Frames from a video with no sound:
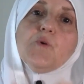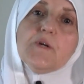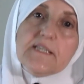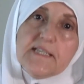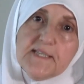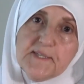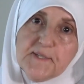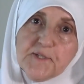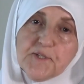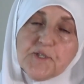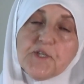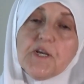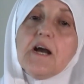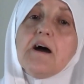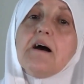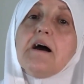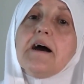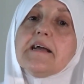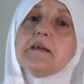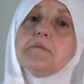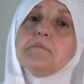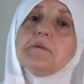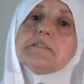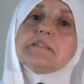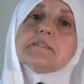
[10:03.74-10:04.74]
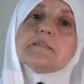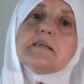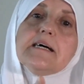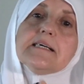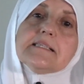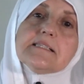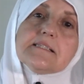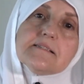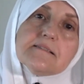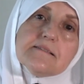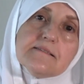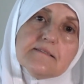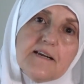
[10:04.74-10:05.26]
worse, I am a
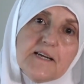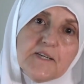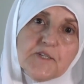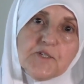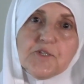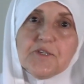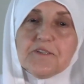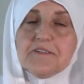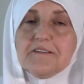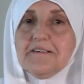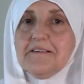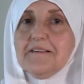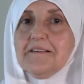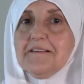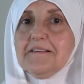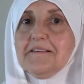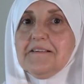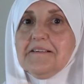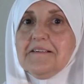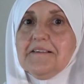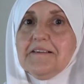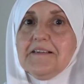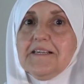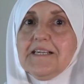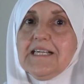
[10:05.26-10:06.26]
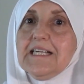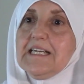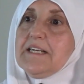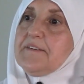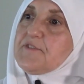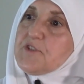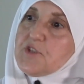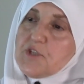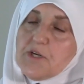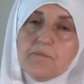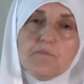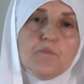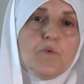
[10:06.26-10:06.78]
transgressor.
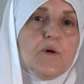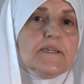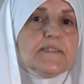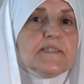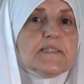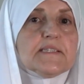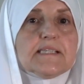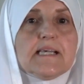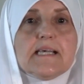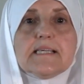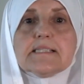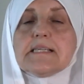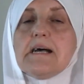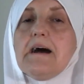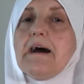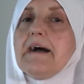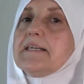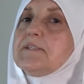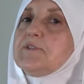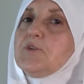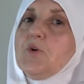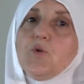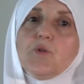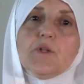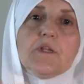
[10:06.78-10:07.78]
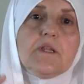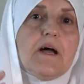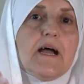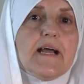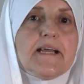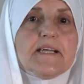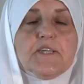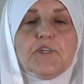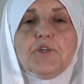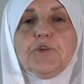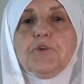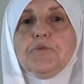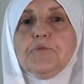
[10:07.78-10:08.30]
If someone says, I don't
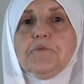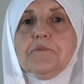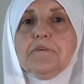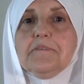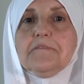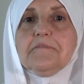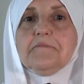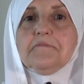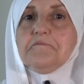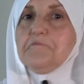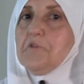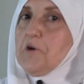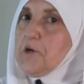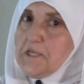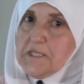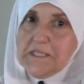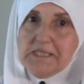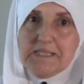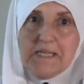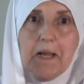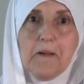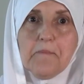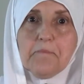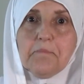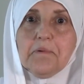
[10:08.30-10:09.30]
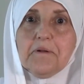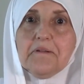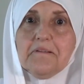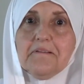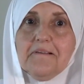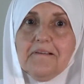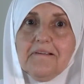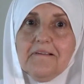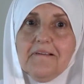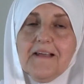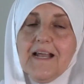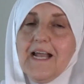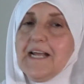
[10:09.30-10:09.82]
like you, for example,
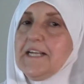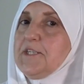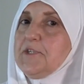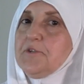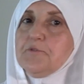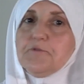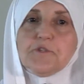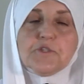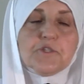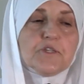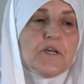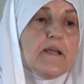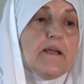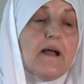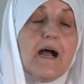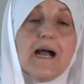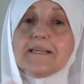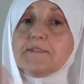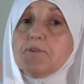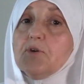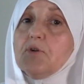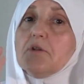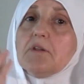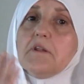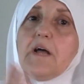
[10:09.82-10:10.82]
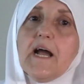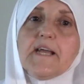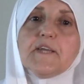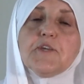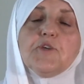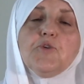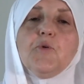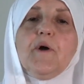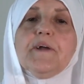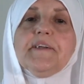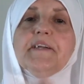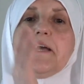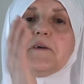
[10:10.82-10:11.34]
and you say, I don't
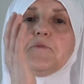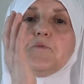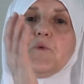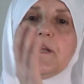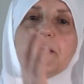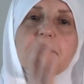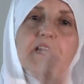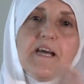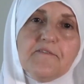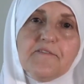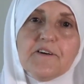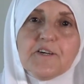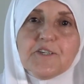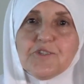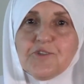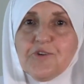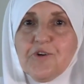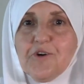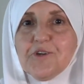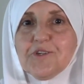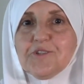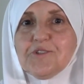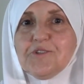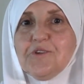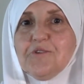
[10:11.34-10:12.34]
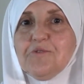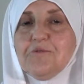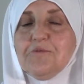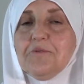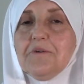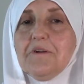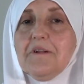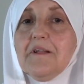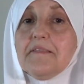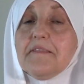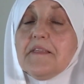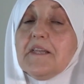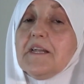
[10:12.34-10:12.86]
like you and I will never talk to
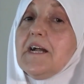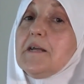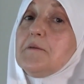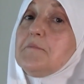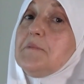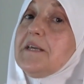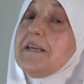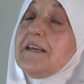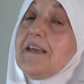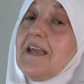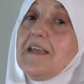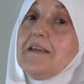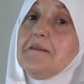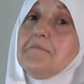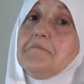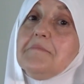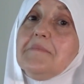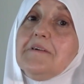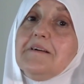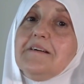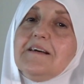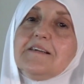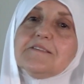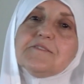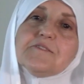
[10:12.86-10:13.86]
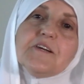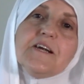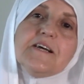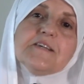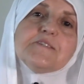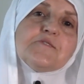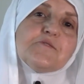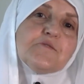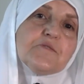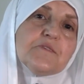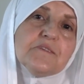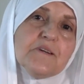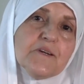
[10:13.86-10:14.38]
you, then I became a
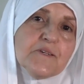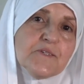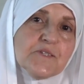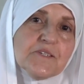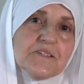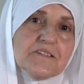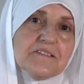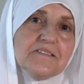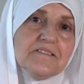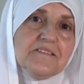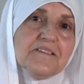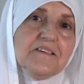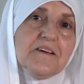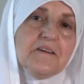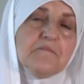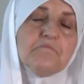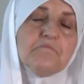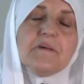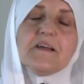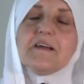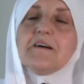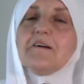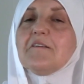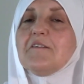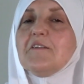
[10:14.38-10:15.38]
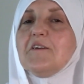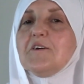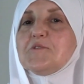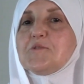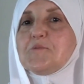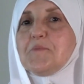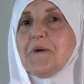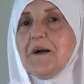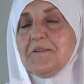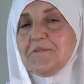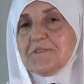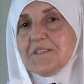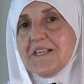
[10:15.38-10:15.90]
transgressor. May Allah
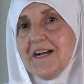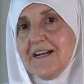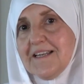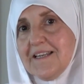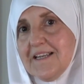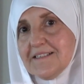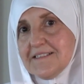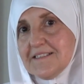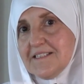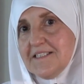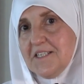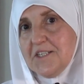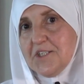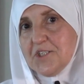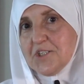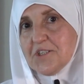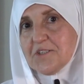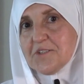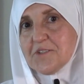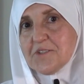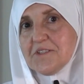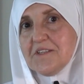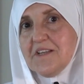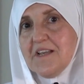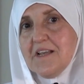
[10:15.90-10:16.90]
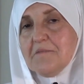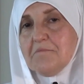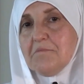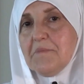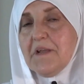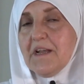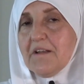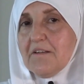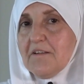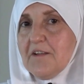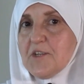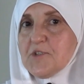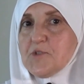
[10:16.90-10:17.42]
subhanahu wa ta'ala teach us.
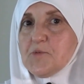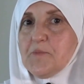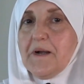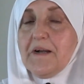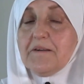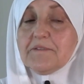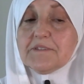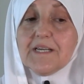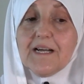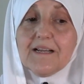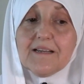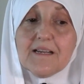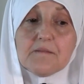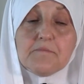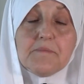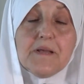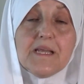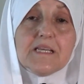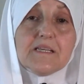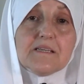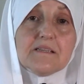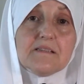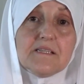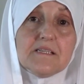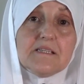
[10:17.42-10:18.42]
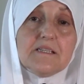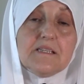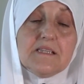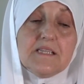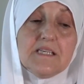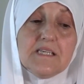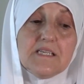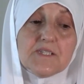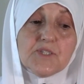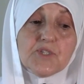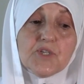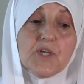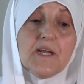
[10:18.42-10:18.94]
May Allah subhanahu wa ta'ala make
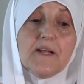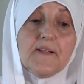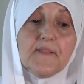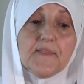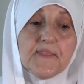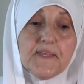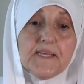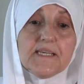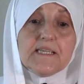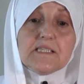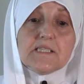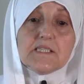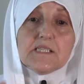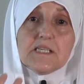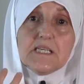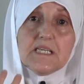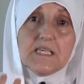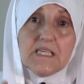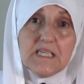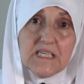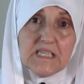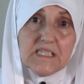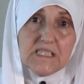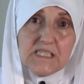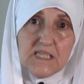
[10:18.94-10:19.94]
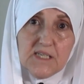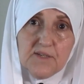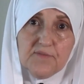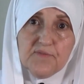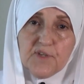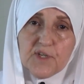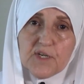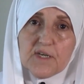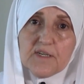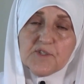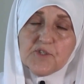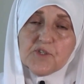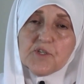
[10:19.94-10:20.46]
these things easy
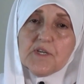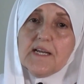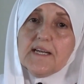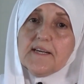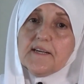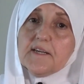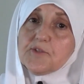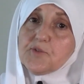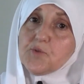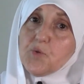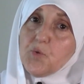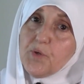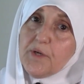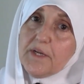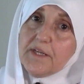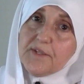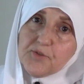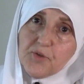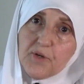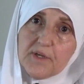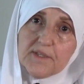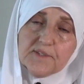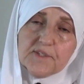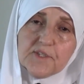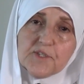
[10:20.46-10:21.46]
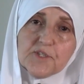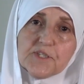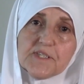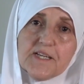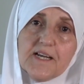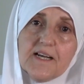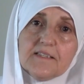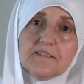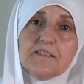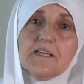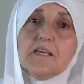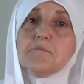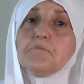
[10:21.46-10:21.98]
for us, not only to
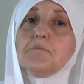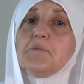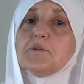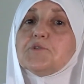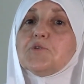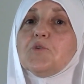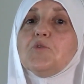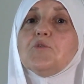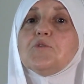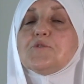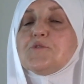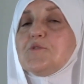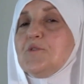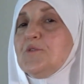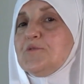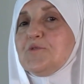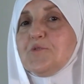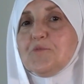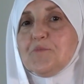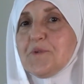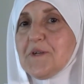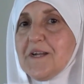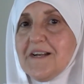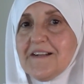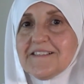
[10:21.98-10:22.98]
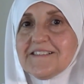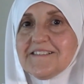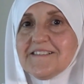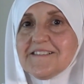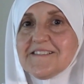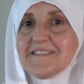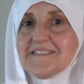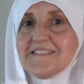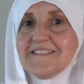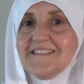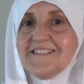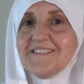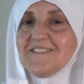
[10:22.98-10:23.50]
understand, but also to
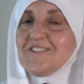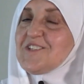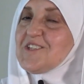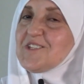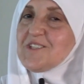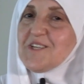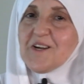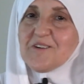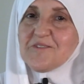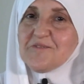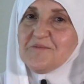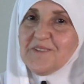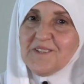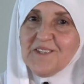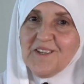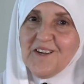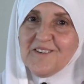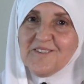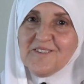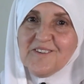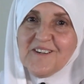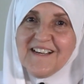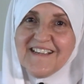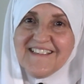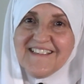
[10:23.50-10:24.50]
practice. Jazakumullahu